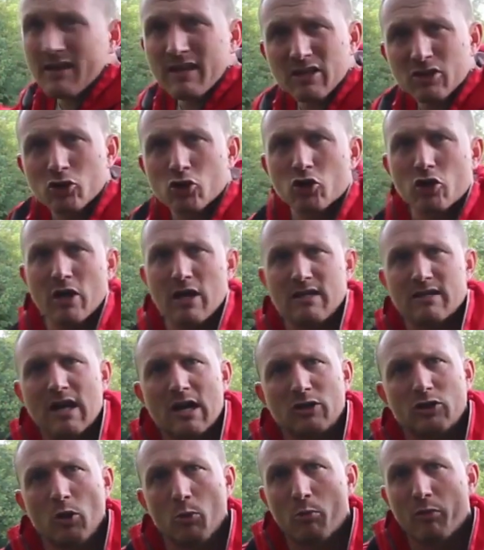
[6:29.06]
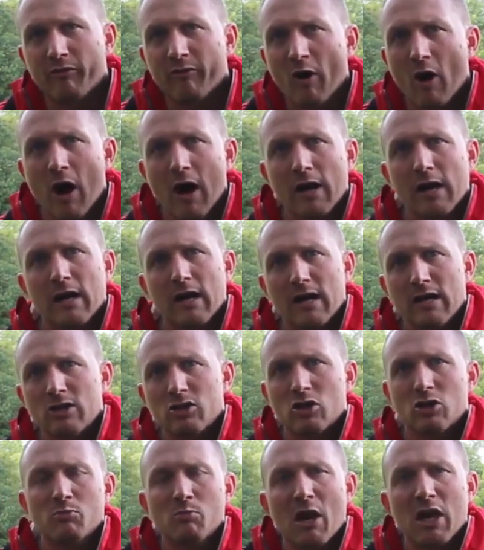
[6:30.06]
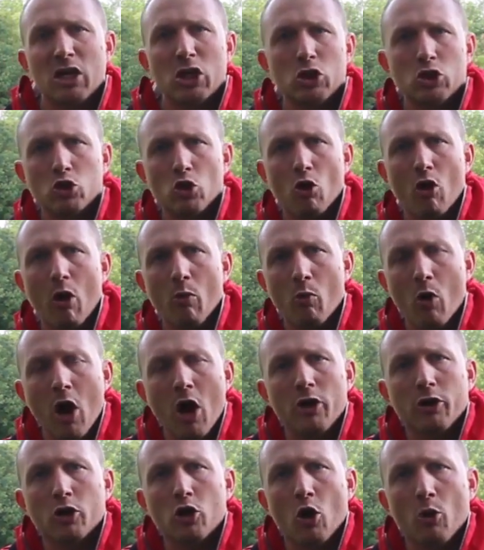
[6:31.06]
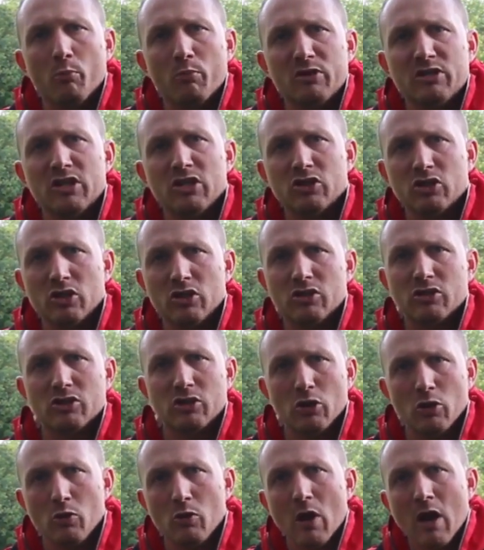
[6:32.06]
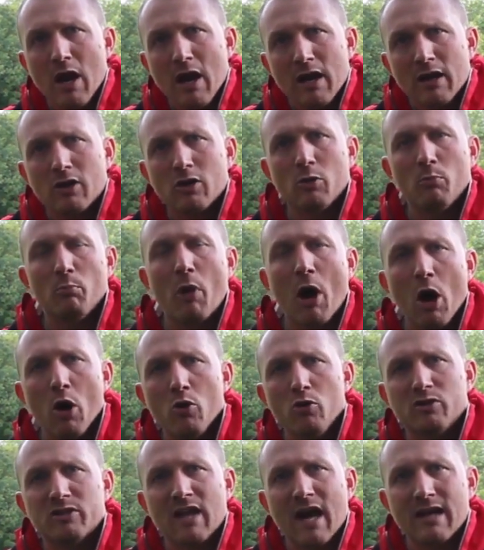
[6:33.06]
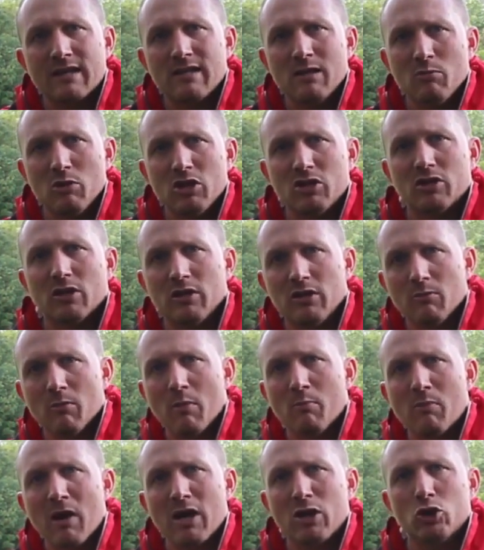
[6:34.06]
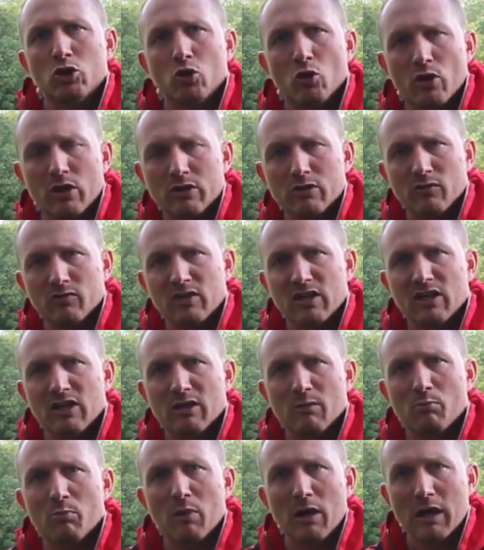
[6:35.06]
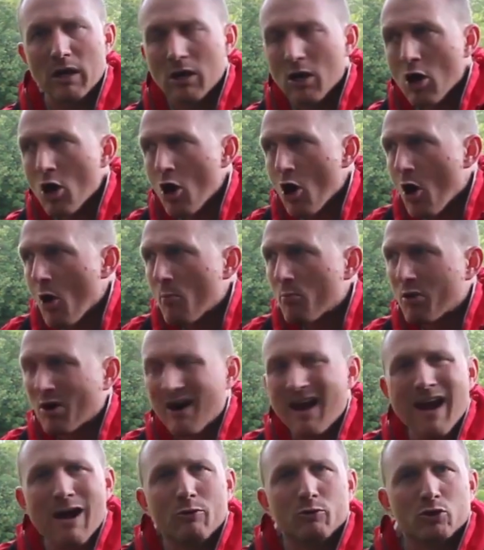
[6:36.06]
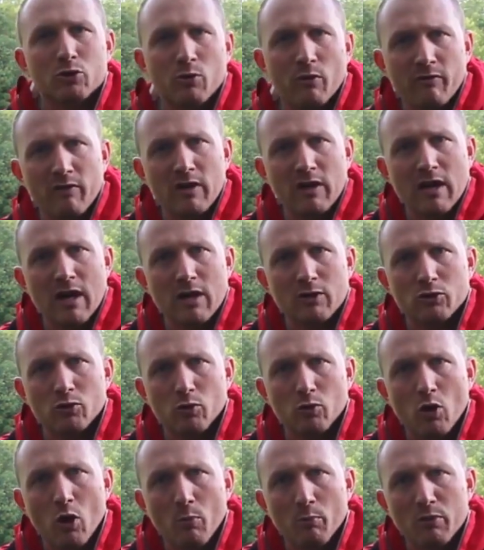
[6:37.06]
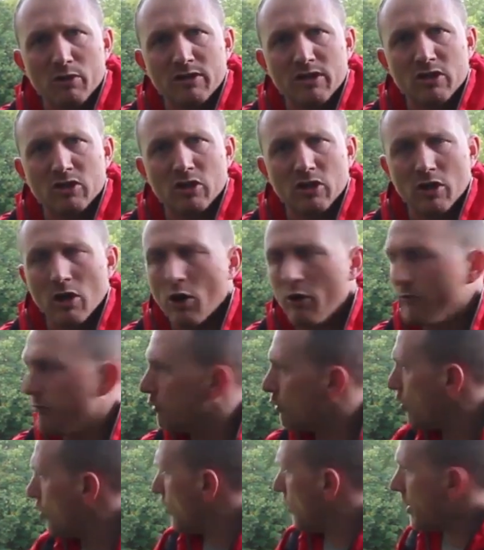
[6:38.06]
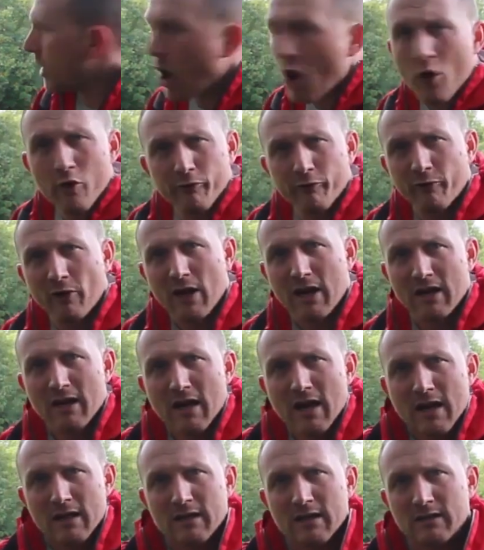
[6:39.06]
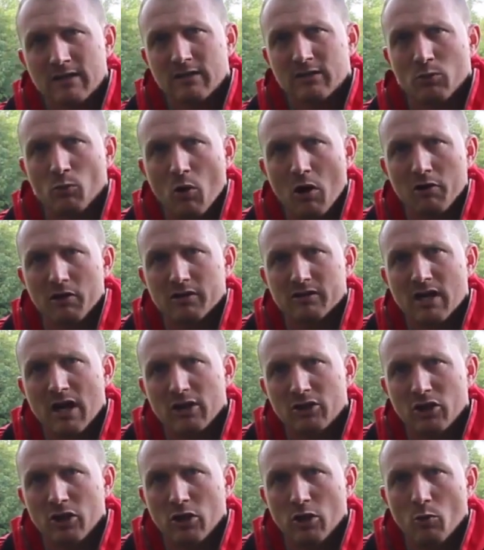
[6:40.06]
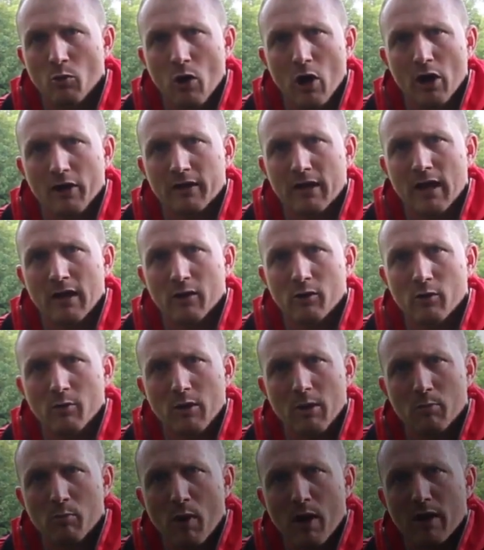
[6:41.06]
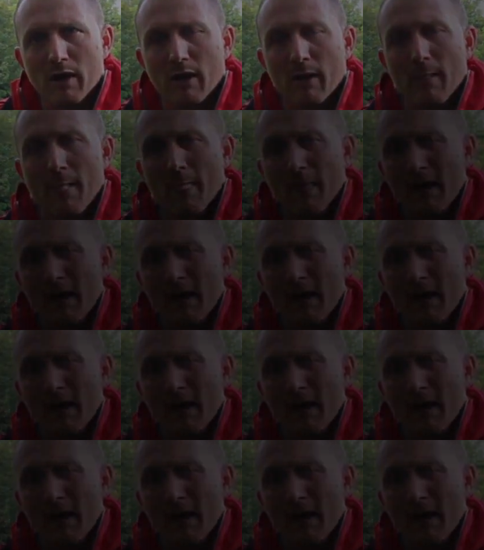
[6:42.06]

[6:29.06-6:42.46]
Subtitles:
This tree is actually providing it. It's just making sure I work the composition to compose that image and make sure it's obviously going to be pronounced within the actual composition overall, and hopefully this is the one that's actually going to work that little bit better.